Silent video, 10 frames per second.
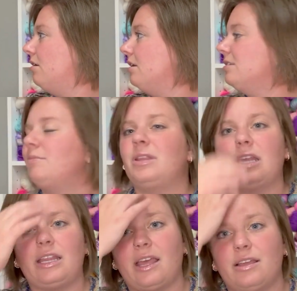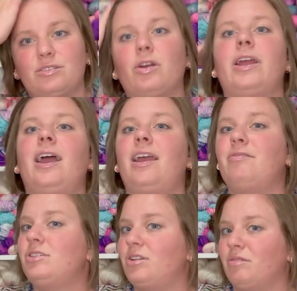Something like that. Sorry, I have
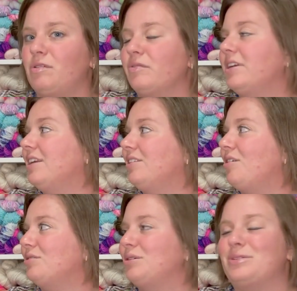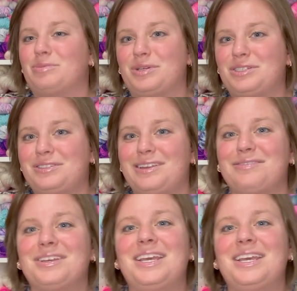a shelf over here that also has a bunch of stuff.